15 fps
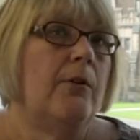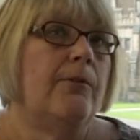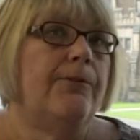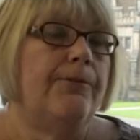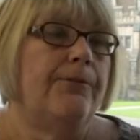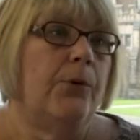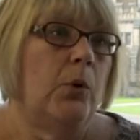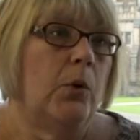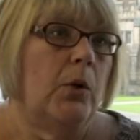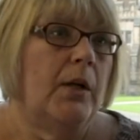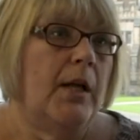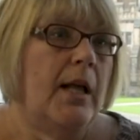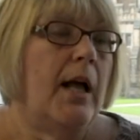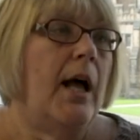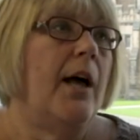
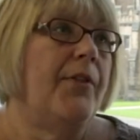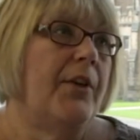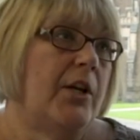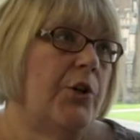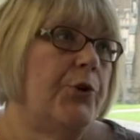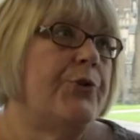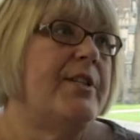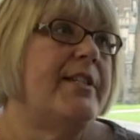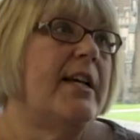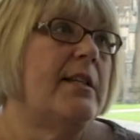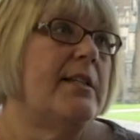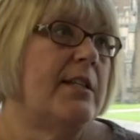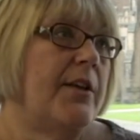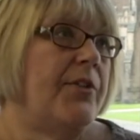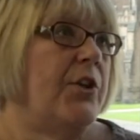for other countries
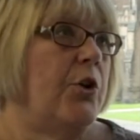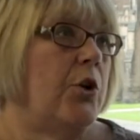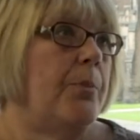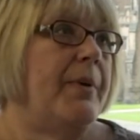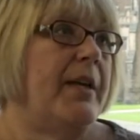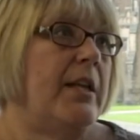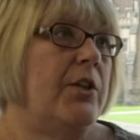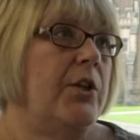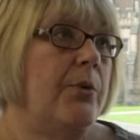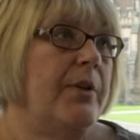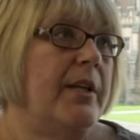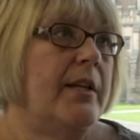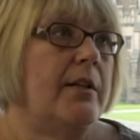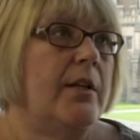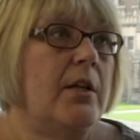outside the European
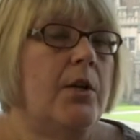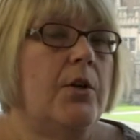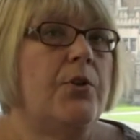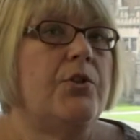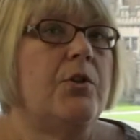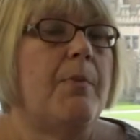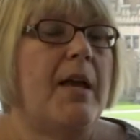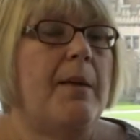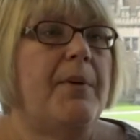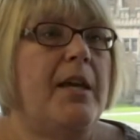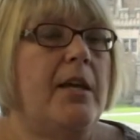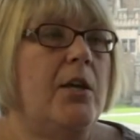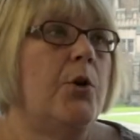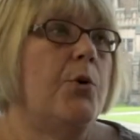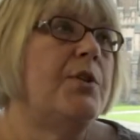Union to maybe
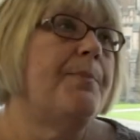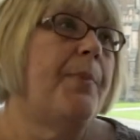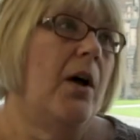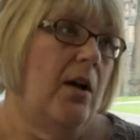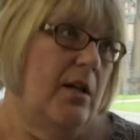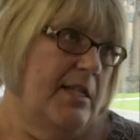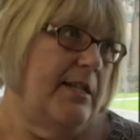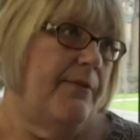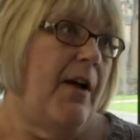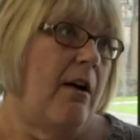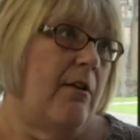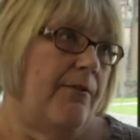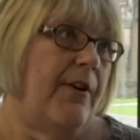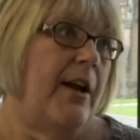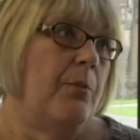use parts of
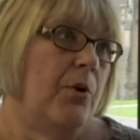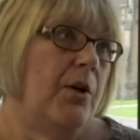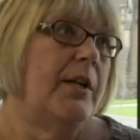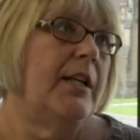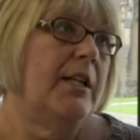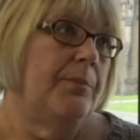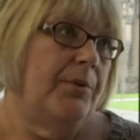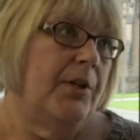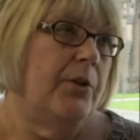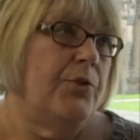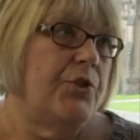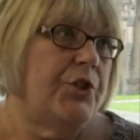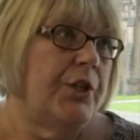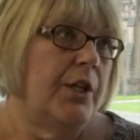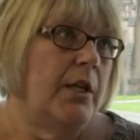our framework and
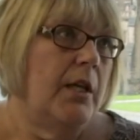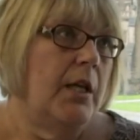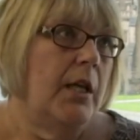approach